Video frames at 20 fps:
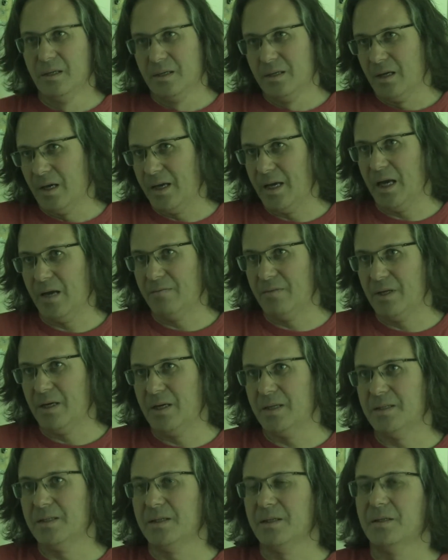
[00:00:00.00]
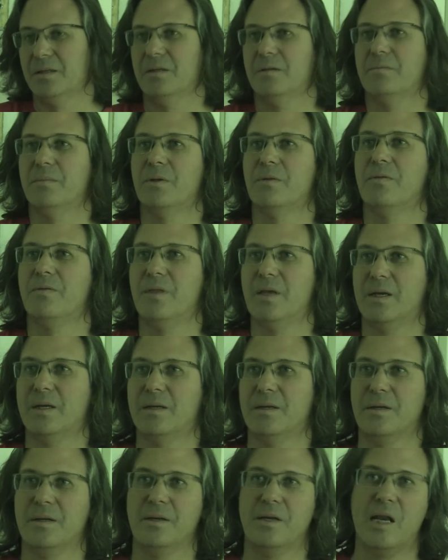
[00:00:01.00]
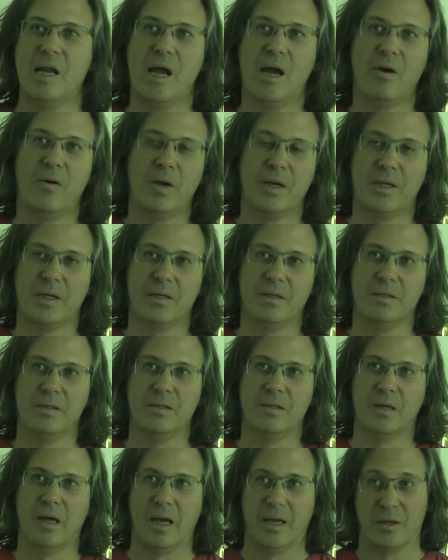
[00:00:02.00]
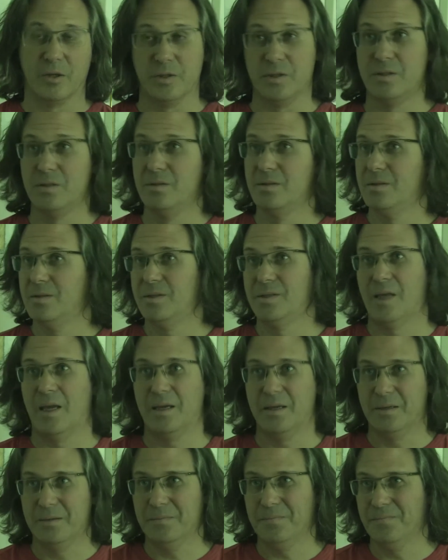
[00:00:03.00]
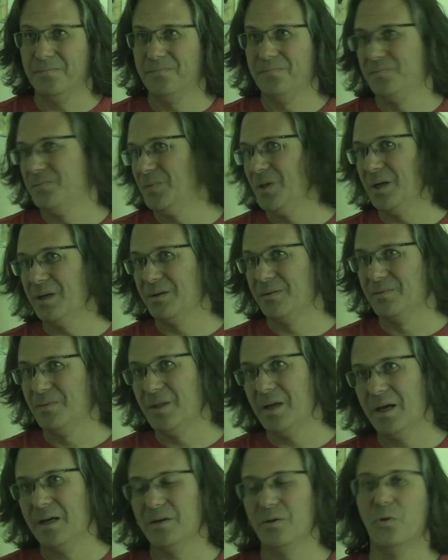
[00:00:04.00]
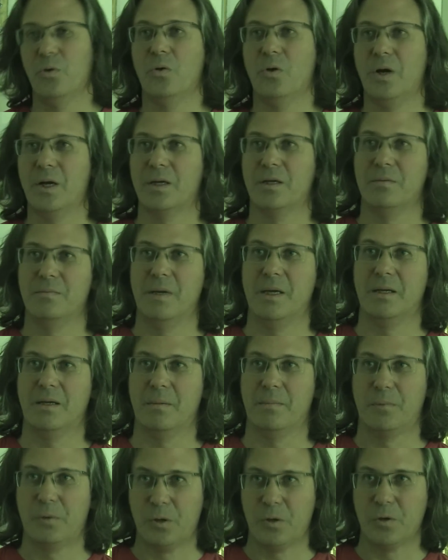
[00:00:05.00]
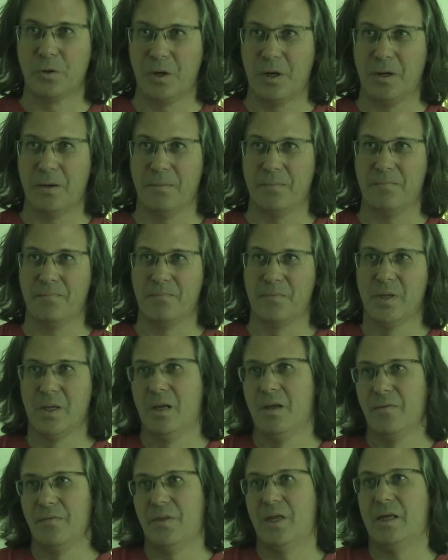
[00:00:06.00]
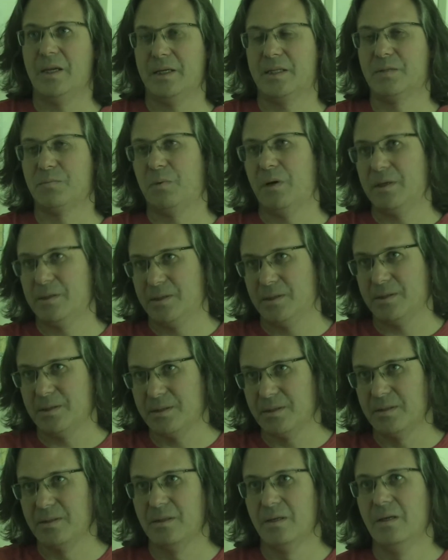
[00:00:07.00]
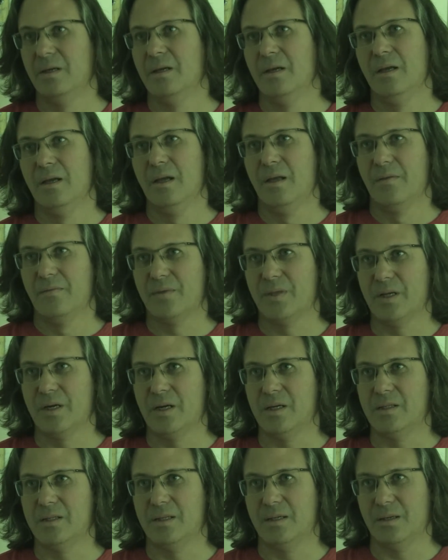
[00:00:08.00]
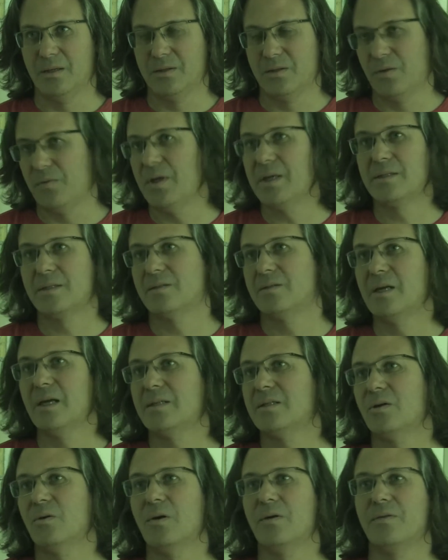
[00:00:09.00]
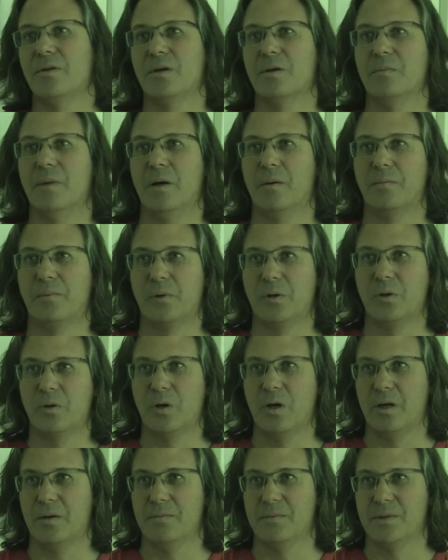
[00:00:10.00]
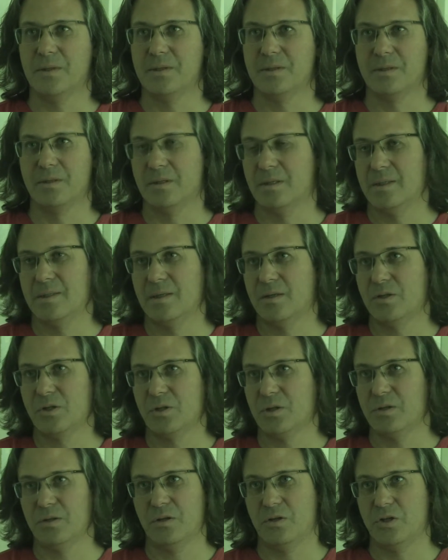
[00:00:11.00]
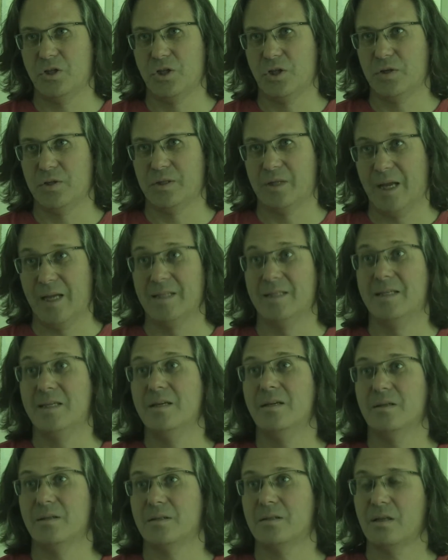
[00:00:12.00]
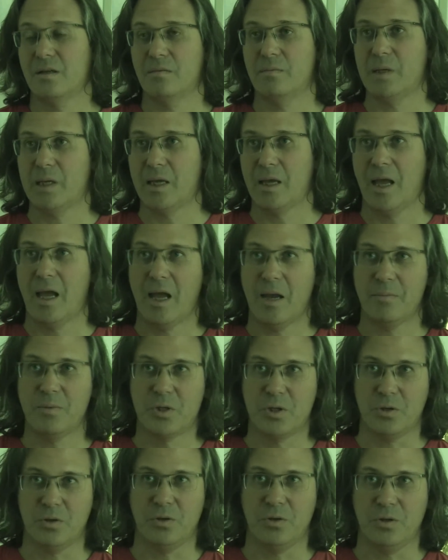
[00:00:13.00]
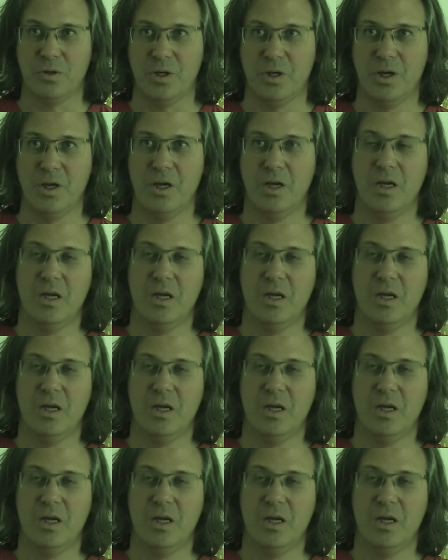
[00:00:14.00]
I have that idea, but then now I could say it like that, or I could make a program that expresses that idea. So that's how I think about programs, is essentially they're just ideas that have been captured